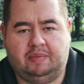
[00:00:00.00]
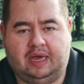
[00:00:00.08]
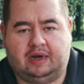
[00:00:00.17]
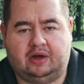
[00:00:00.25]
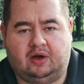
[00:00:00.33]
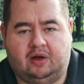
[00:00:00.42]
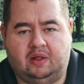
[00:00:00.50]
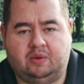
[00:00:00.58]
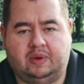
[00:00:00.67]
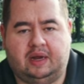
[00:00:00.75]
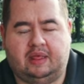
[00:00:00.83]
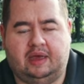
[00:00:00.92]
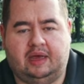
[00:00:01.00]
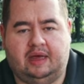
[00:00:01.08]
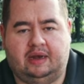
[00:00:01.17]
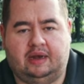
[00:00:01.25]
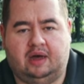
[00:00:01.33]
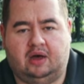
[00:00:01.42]
made it all the way to the
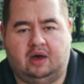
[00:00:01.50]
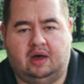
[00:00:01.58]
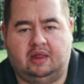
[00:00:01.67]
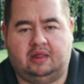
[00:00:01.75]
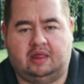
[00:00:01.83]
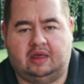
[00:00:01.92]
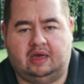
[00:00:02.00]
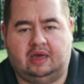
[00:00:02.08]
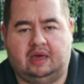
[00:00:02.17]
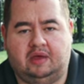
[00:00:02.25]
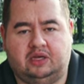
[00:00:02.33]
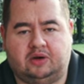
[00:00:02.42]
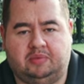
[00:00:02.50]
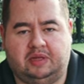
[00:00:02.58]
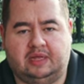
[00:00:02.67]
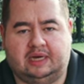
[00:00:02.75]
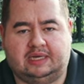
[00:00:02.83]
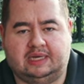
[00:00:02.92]
end on the durability